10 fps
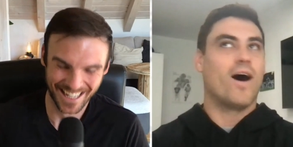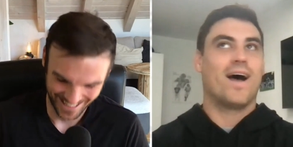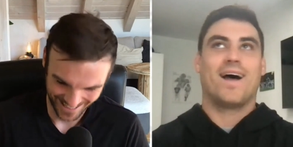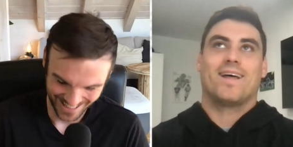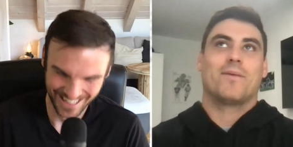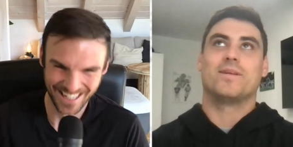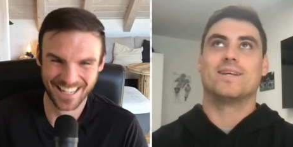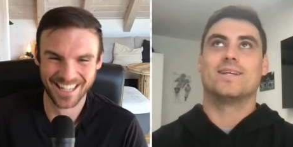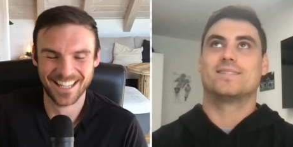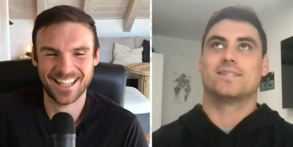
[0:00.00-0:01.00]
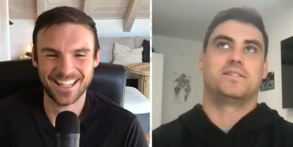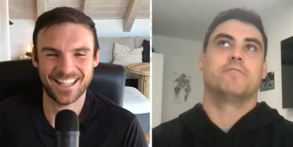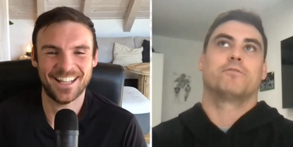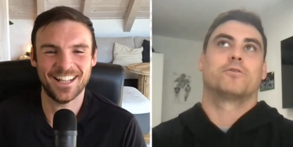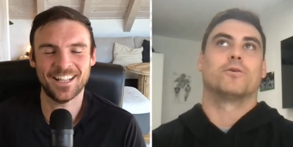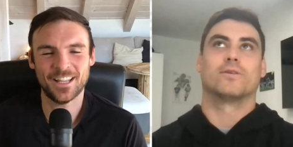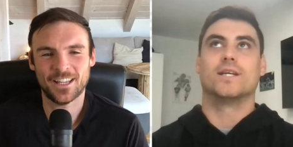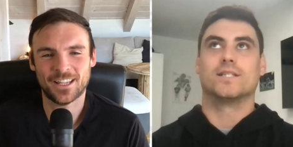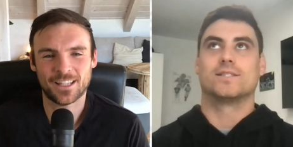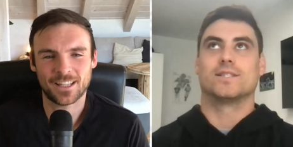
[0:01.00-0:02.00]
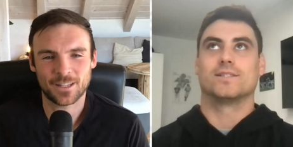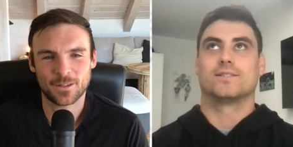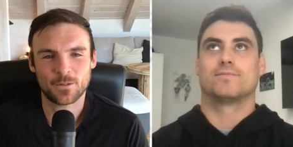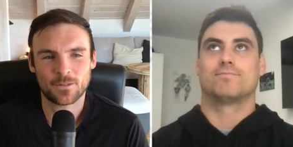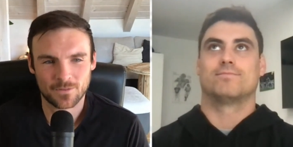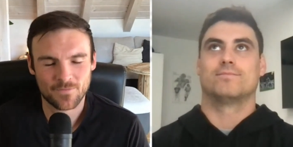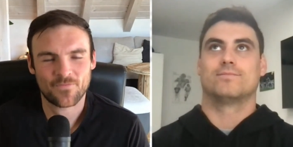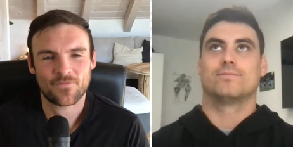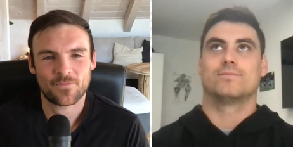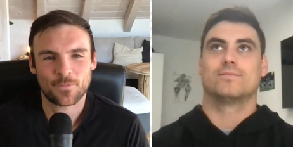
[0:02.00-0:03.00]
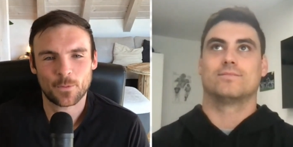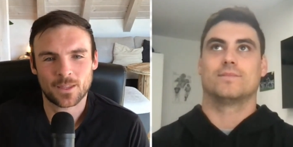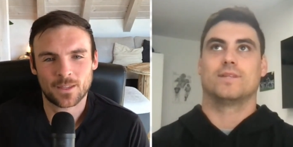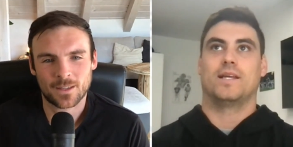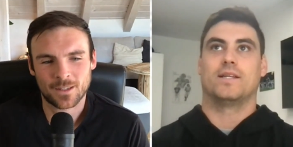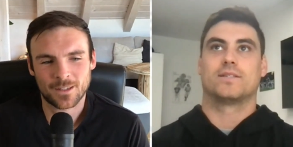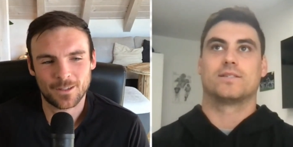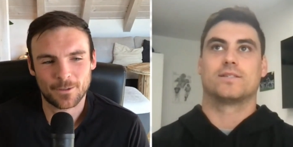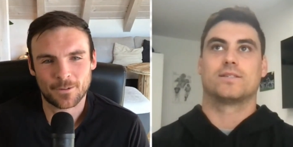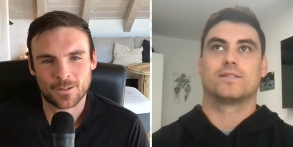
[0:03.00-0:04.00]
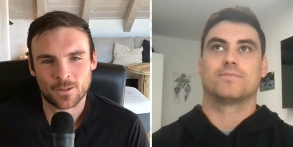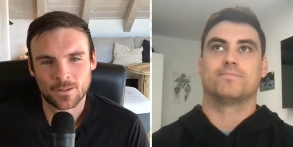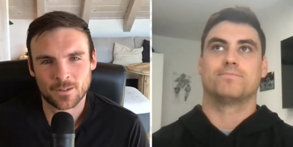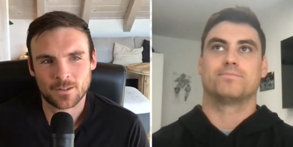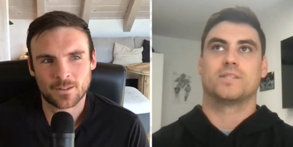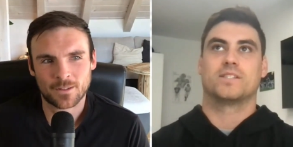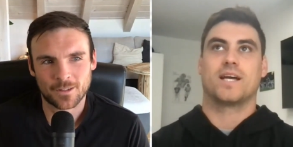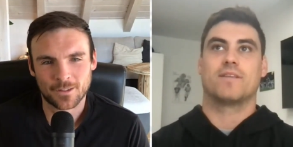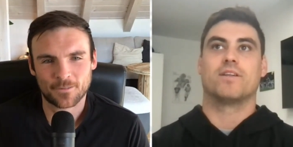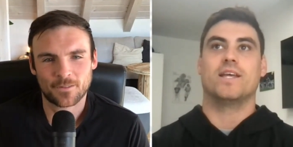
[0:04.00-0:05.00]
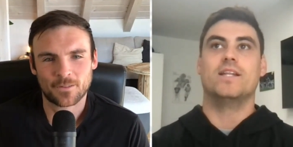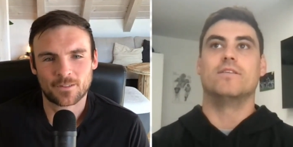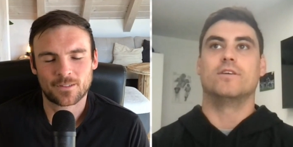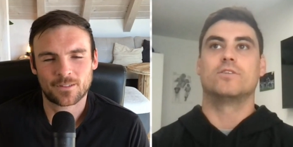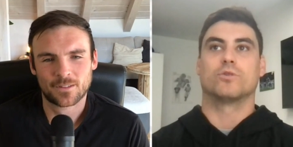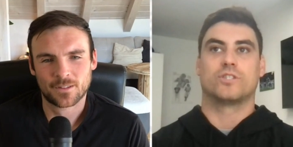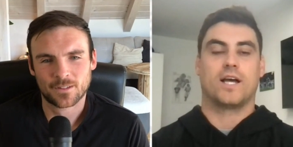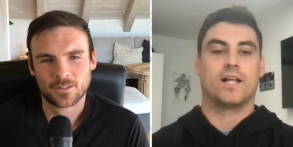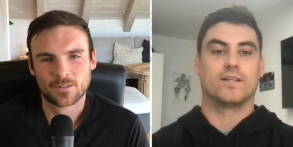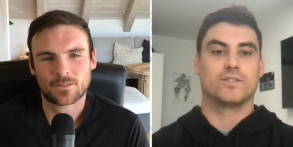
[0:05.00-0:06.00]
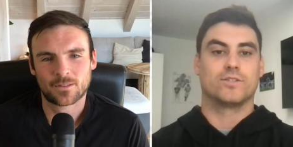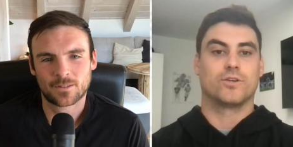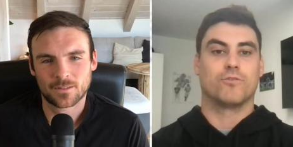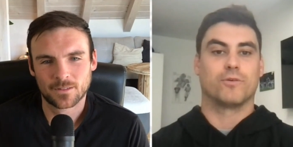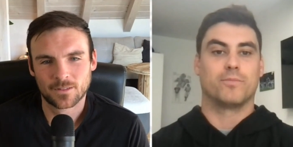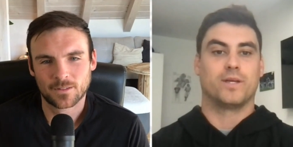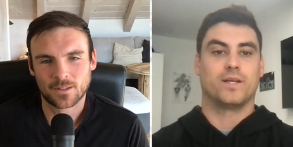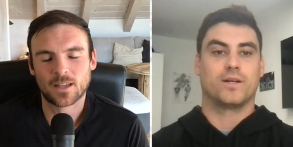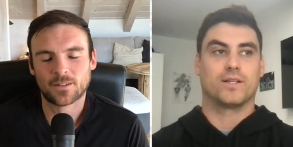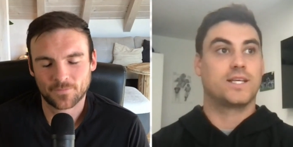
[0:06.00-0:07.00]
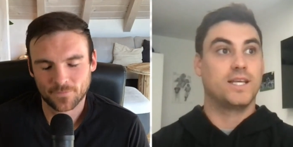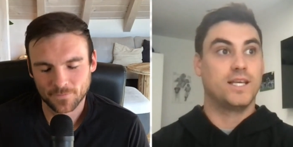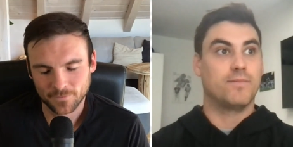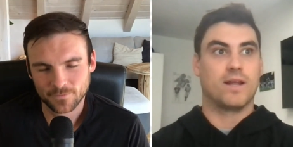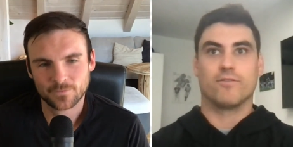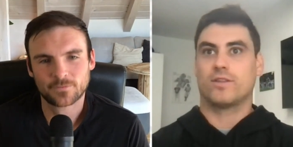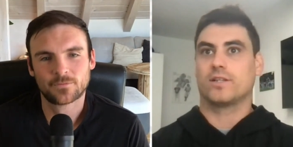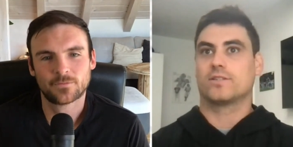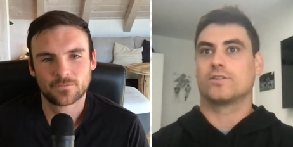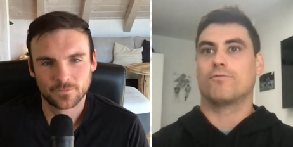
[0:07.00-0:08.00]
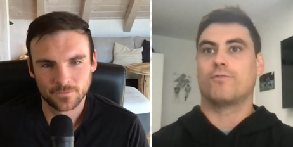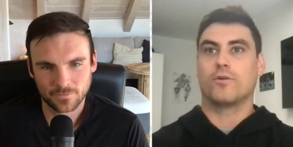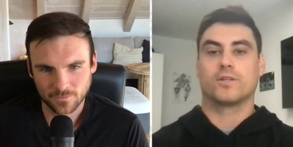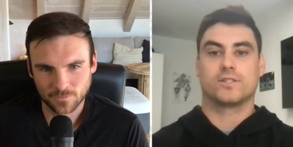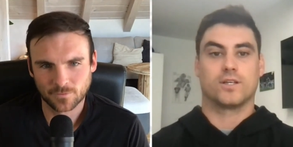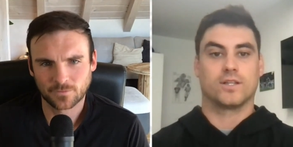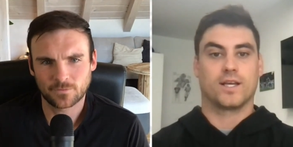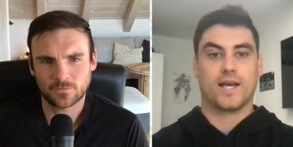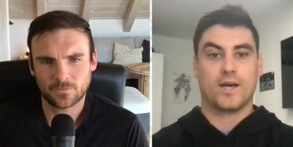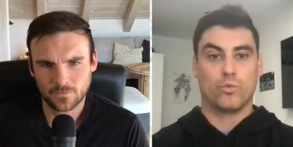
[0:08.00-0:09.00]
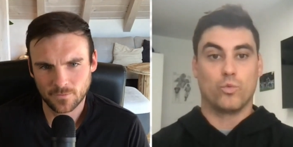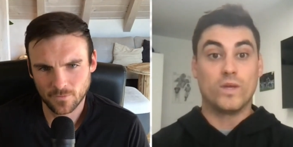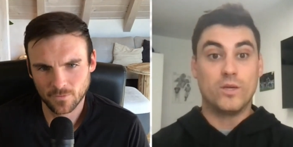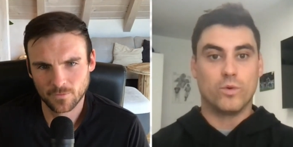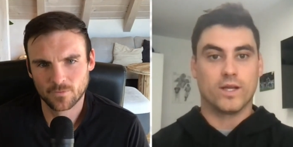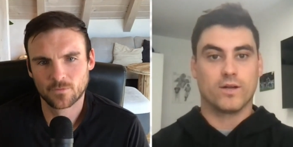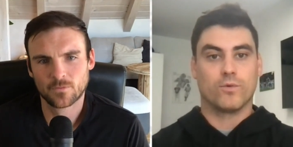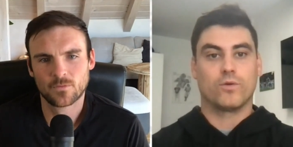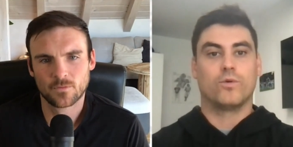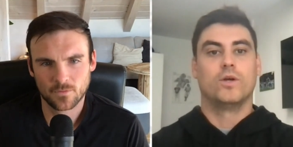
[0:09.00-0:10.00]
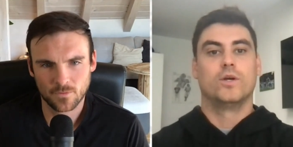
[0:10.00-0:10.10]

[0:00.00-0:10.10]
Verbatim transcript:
Speaker 1: I, I mean it's it's difficult. It's it's and it's it's kind of an individual challenge. You go from being on a team and everything's so focused on like how do we win? What do